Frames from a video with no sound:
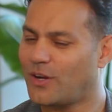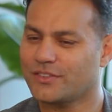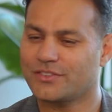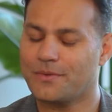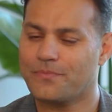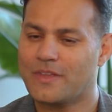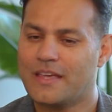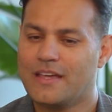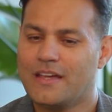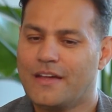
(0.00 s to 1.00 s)
Awesome.
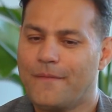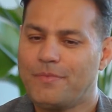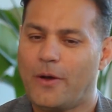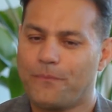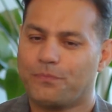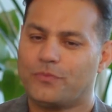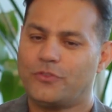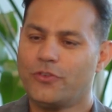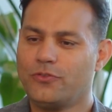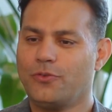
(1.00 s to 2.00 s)
Now,
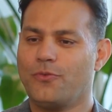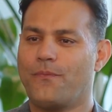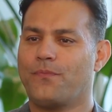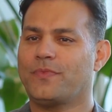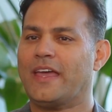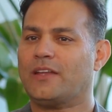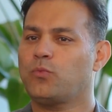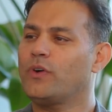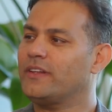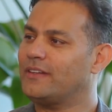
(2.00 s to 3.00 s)
just to
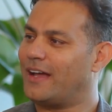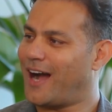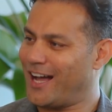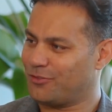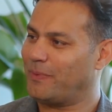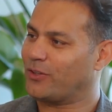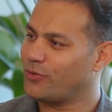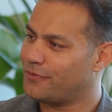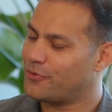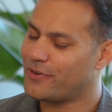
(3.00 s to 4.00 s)
get one aspect
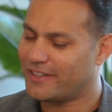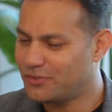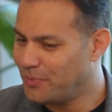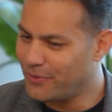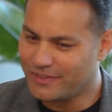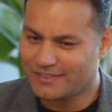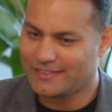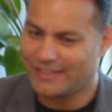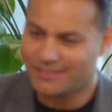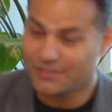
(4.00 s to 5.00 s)
of your experience
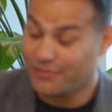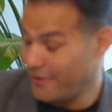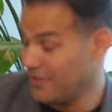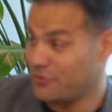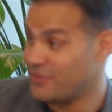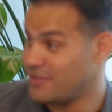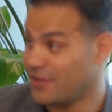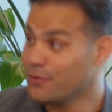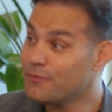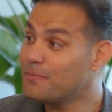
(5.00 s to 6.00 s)
that is very
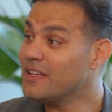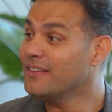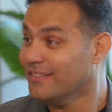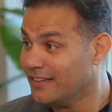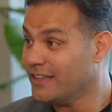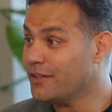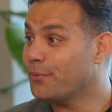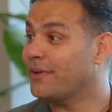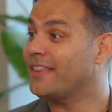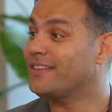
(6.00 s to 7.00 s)
interesting, you've been
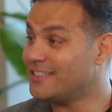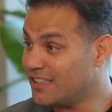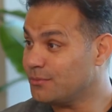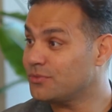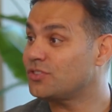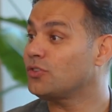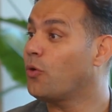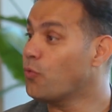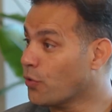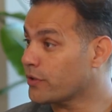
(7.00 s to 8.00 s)
dealing with teams
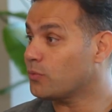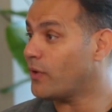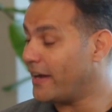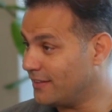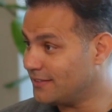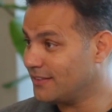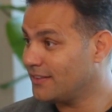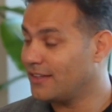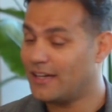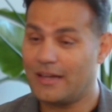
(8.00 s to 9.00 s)
worldwide.
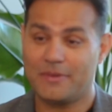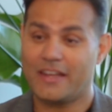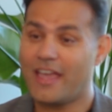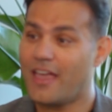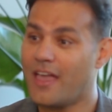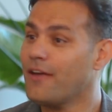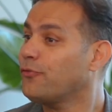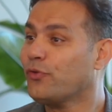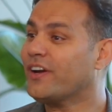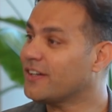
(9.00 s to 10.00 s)
I mean,
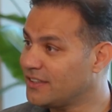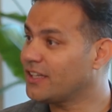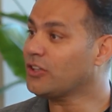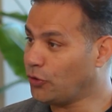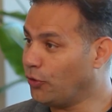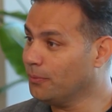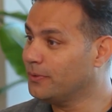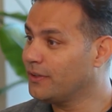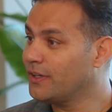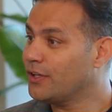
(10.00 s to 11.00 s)
everywhere in the
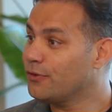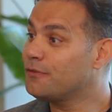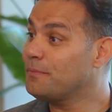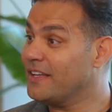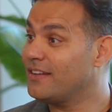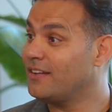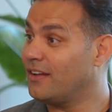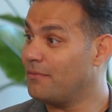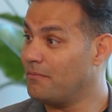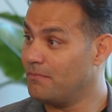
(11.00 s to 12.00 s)
globe, you've been
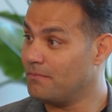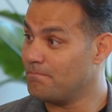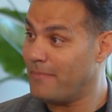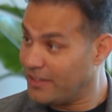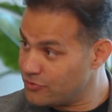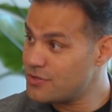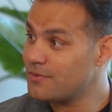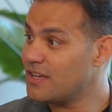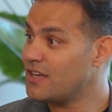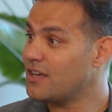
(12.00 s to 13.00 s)

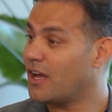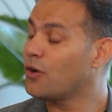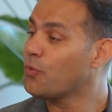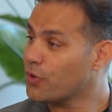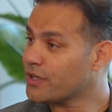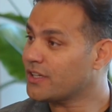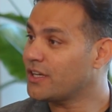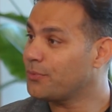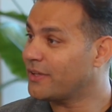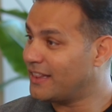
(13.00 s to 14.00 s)
mentoring and
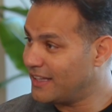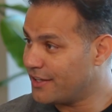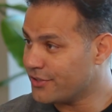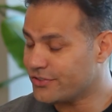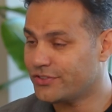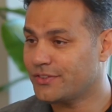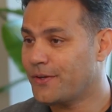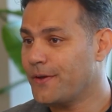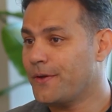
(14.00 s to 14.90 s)
working with leaders.